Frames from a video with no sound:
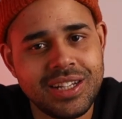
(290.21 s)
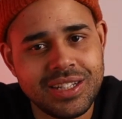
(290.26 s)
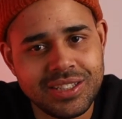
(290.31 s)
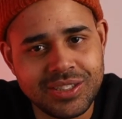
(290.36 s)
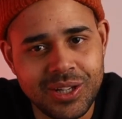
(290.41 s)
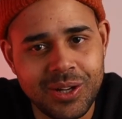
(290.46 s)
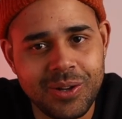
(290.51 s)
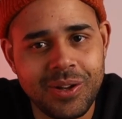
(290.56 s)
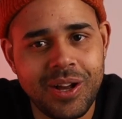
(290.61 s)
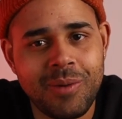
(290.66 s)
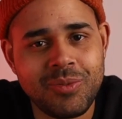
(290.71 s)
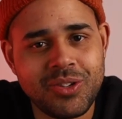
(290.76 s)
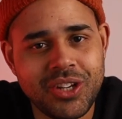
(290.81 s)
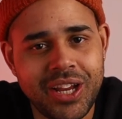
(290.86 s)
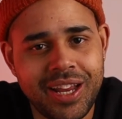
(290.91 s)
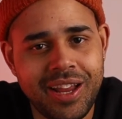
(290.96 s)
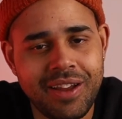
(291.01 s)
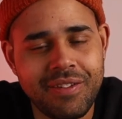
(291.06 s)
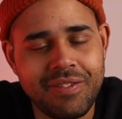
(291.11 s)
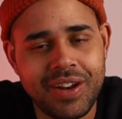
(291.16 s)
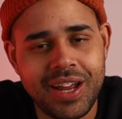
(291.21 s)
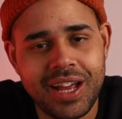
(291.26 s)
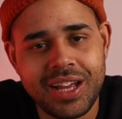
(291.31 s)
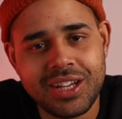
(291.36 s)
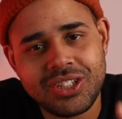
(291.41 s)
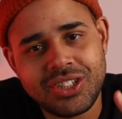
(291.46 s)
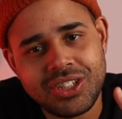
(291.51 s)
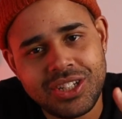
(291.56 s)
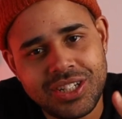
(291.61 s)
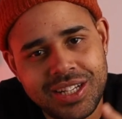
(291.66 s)
So I'm JK
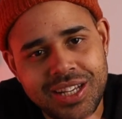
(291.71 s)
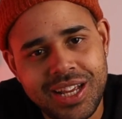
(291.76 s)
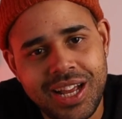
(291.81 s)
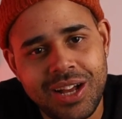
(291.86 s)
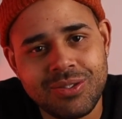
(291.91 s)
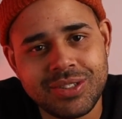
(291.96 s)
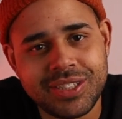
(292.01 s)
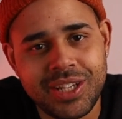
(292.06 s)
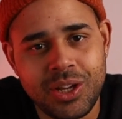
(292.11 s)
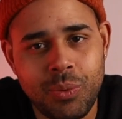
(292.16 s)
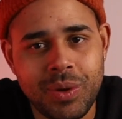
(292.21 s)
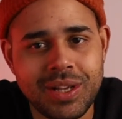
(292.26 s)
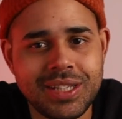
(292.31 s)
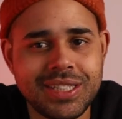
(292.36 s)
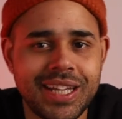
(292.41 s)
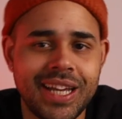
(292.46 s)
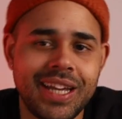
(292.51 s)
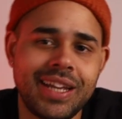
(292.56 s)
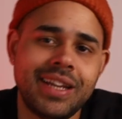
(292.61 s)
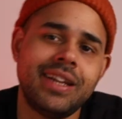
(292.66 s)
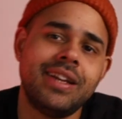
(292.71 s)
Flash, I'll see you Wednesday.